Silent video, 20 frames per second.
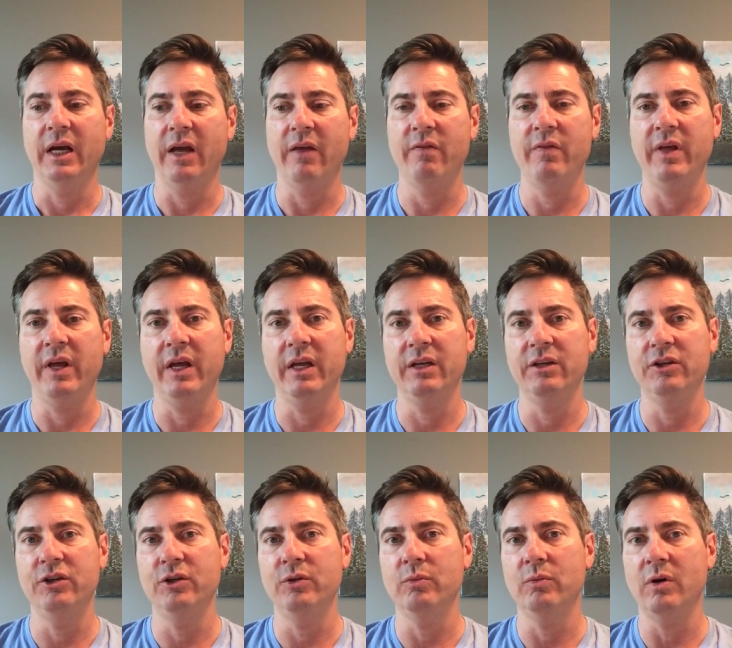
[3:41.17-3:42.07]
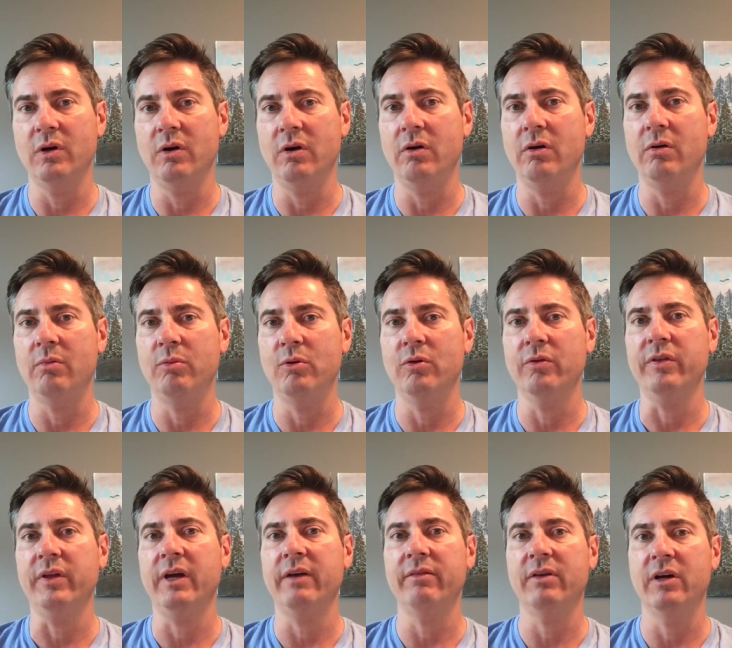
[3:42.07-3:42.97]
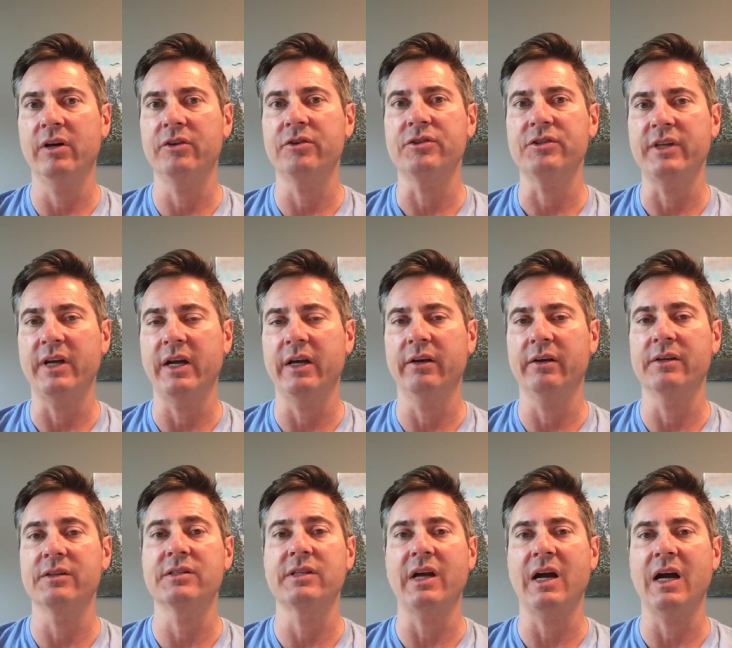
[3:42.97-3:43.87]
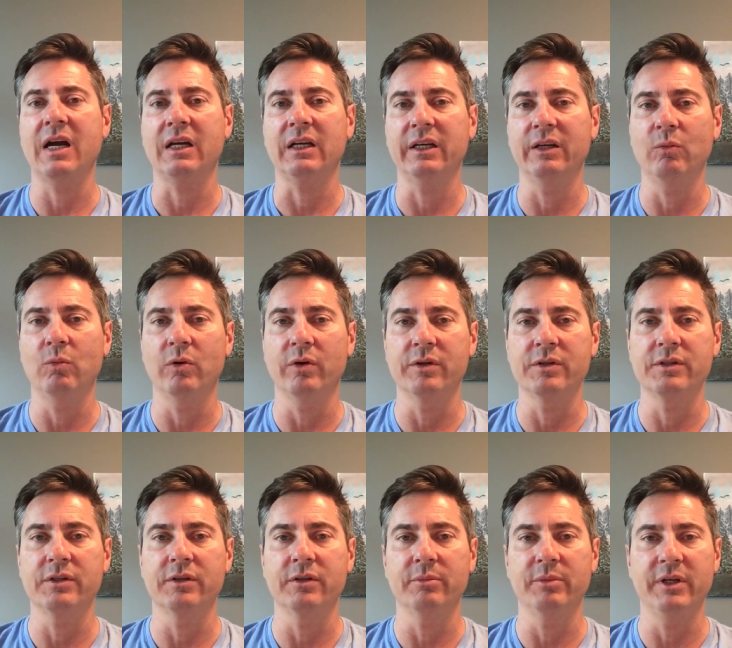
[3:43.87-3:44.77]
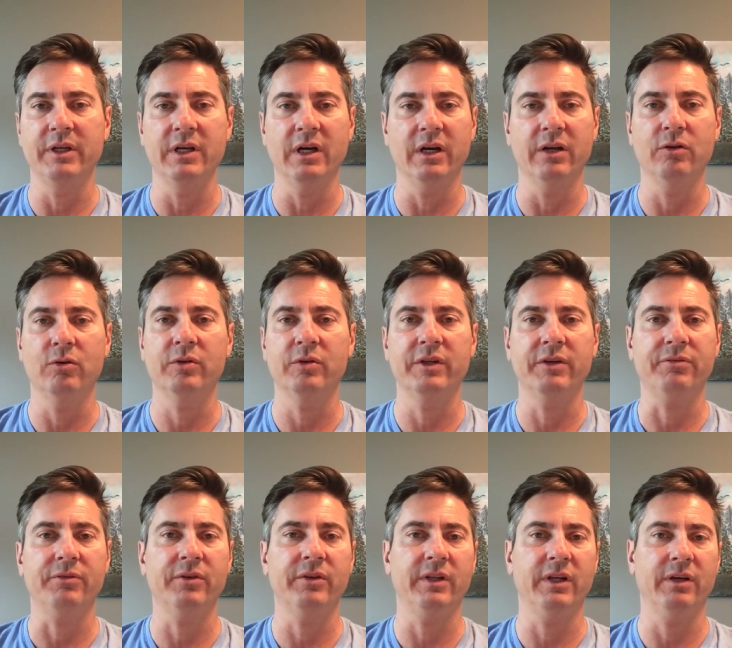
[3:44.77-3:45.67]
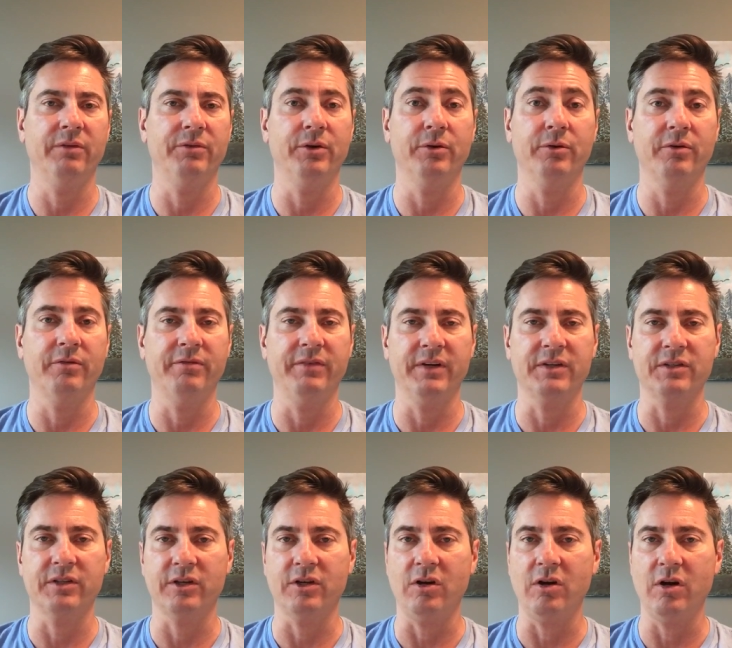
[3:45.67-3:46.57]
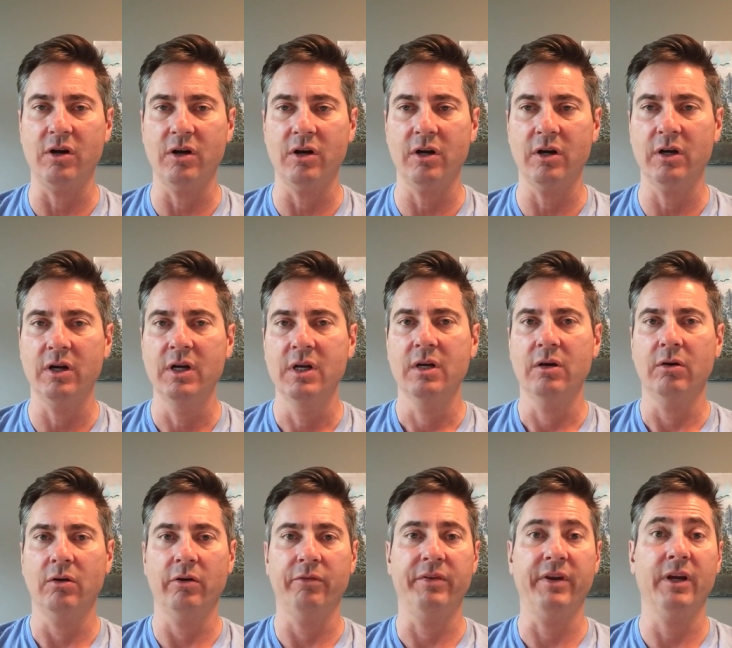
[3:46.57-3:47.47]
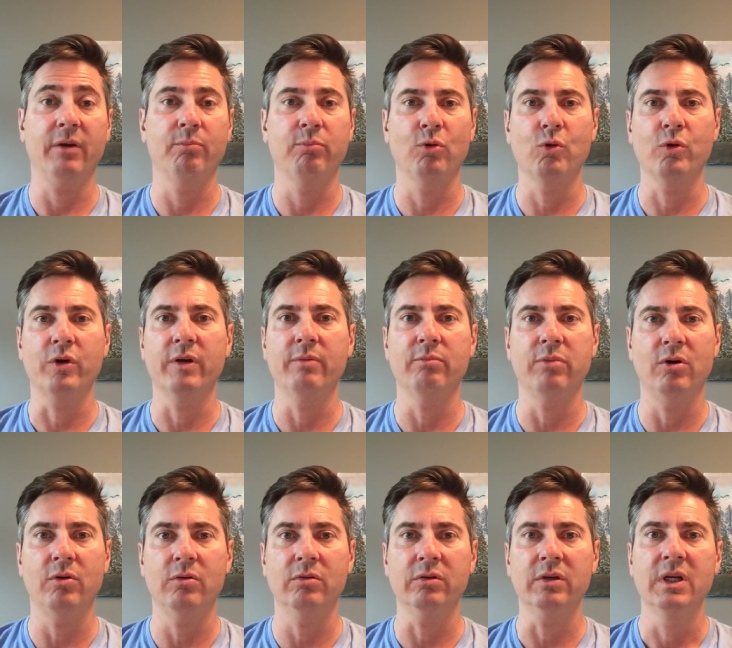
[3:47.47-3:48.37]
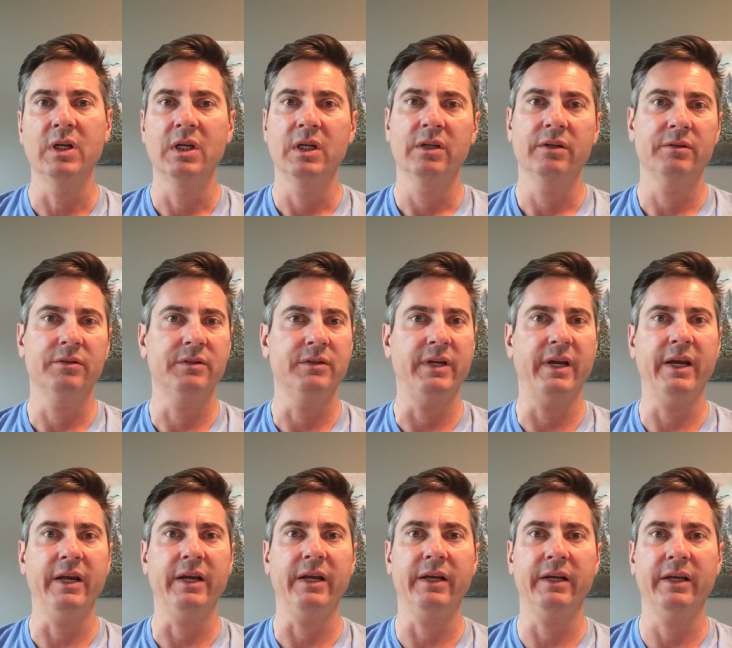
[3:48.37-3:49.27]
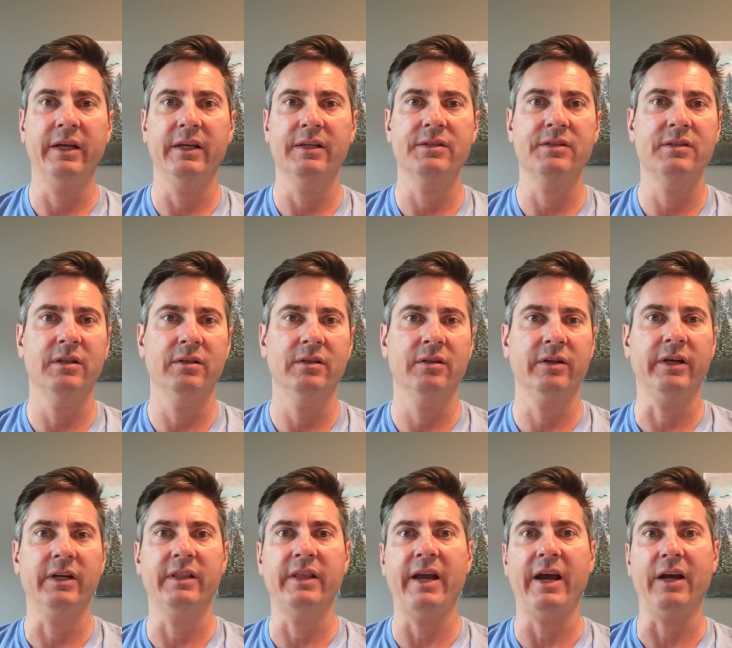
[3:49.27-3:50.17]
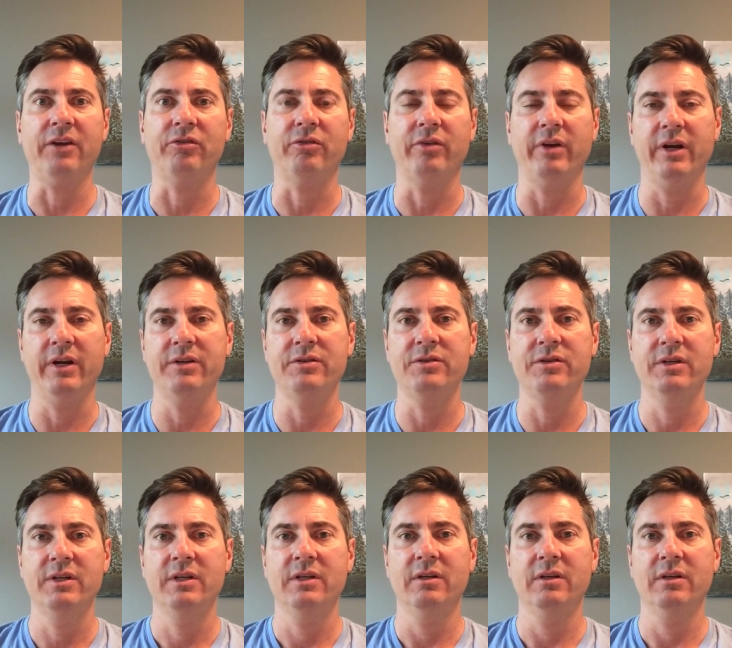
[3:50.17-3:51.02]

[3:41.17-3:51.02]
and then you all both have an understanding exactly what is going to be done. No different than if you're going to fix a car or if you had a broken bone. Take a look at the X-rays,